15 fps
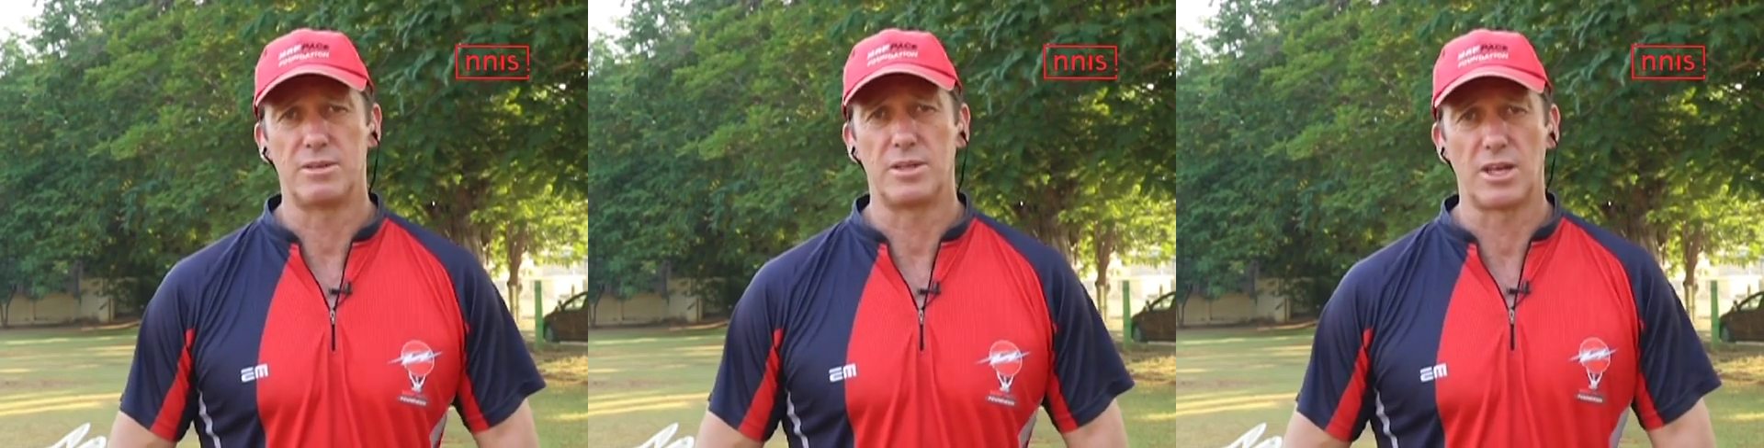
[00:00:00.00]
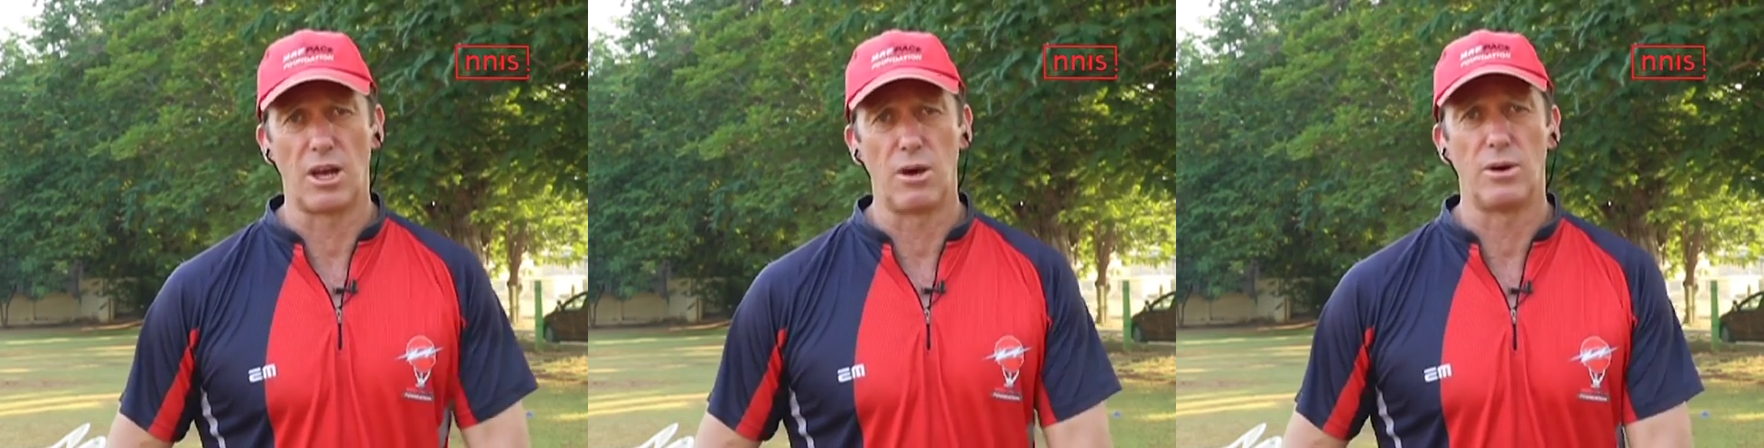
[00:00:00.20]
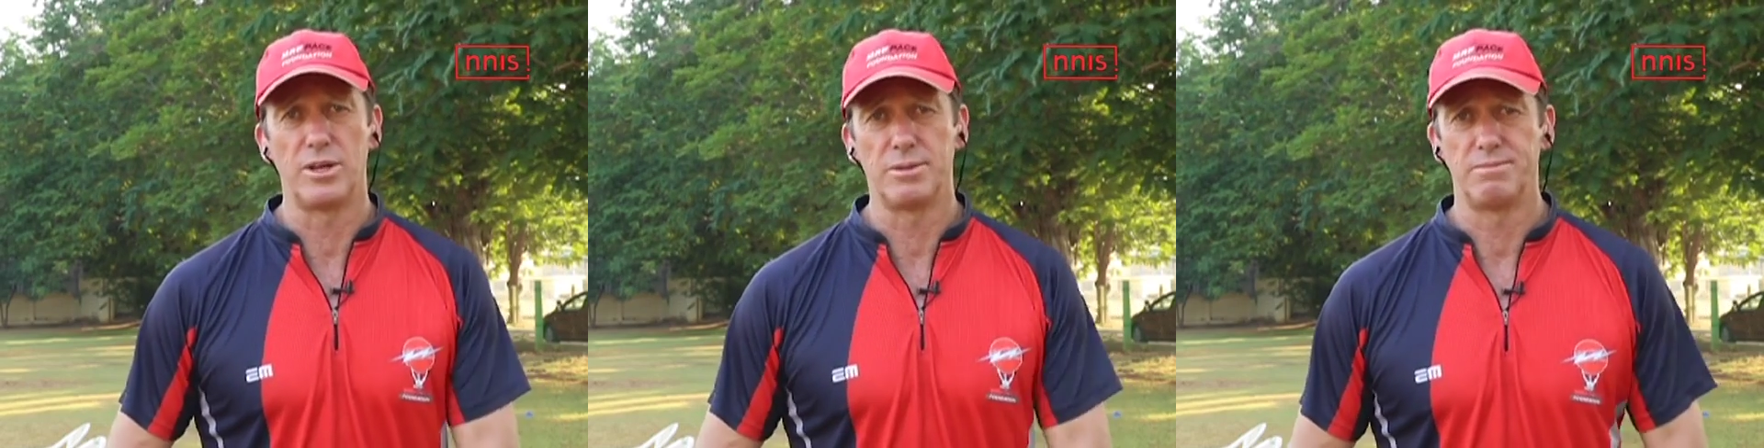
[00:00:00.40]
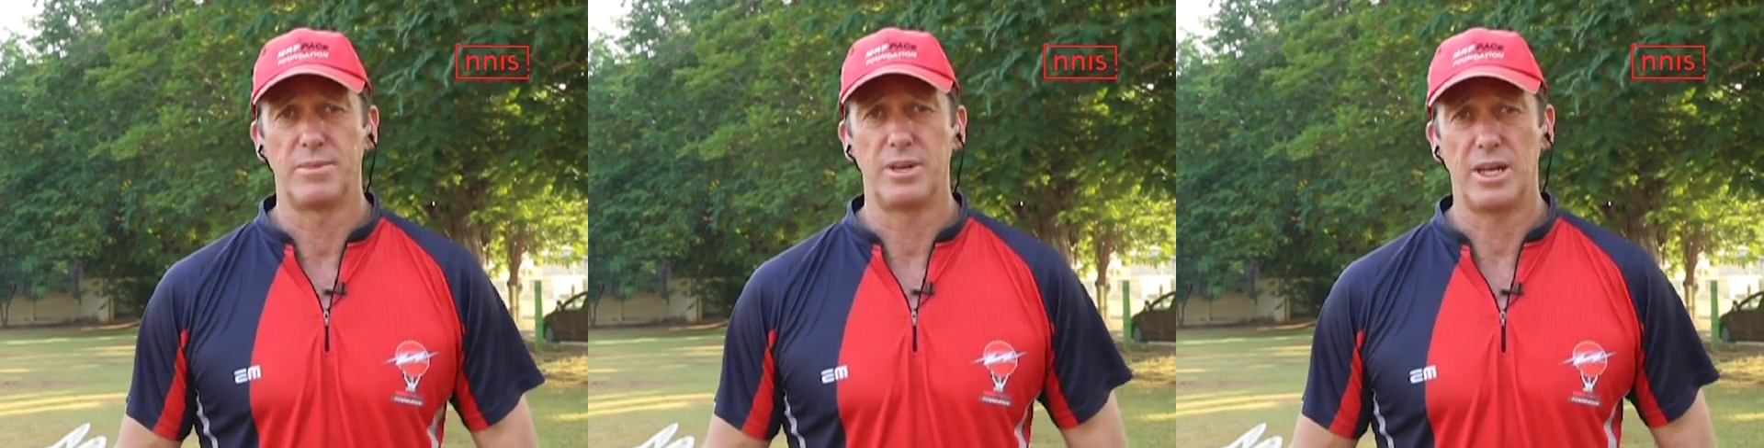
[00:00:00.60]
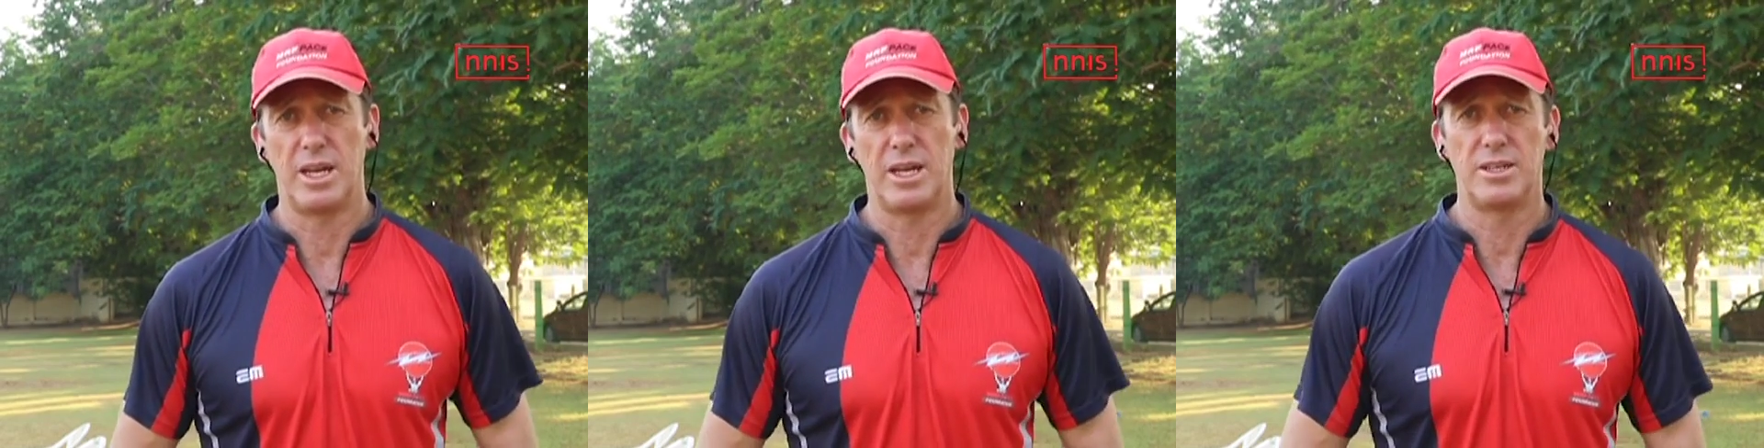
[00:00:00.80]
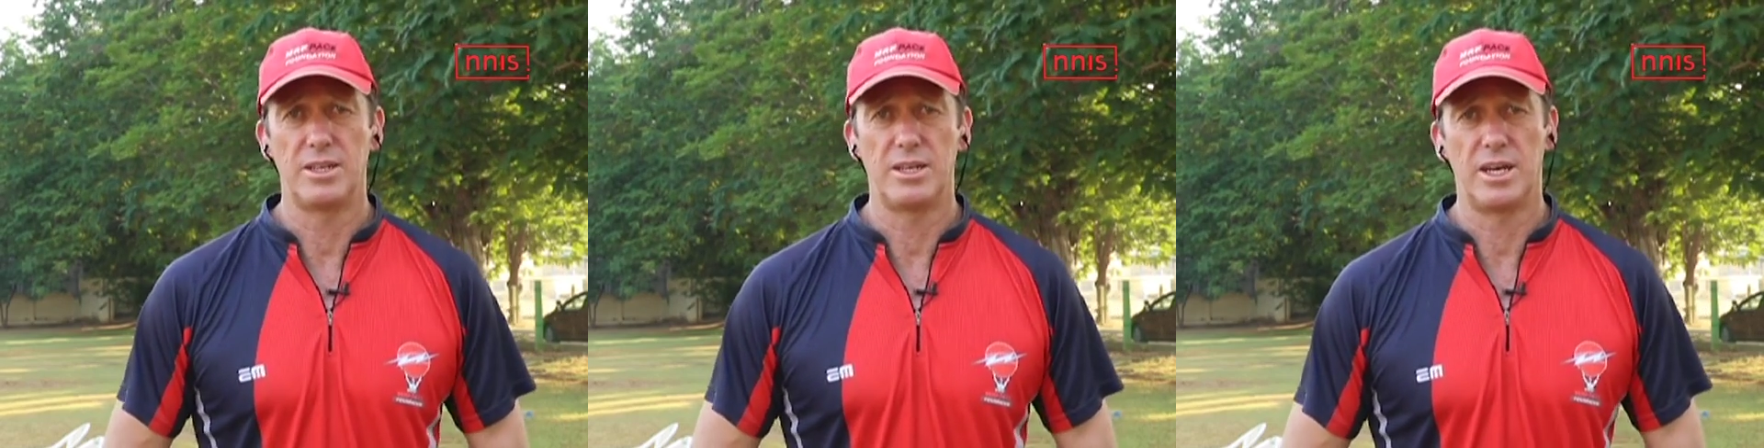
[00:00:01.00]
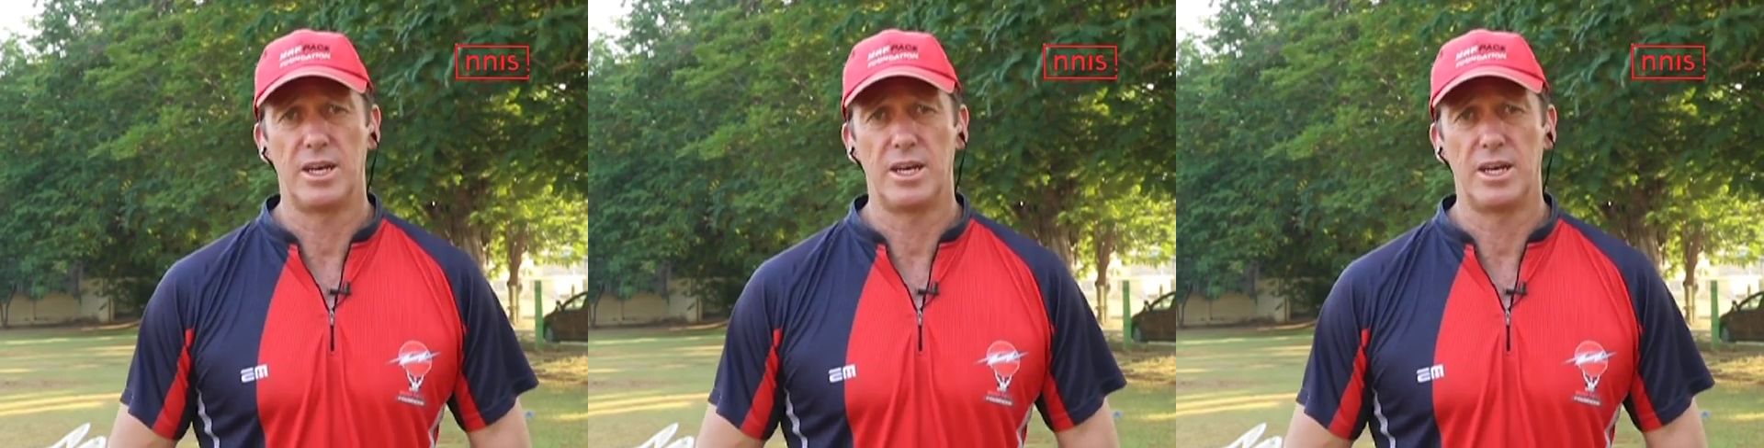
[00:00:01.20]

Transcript: to go on and,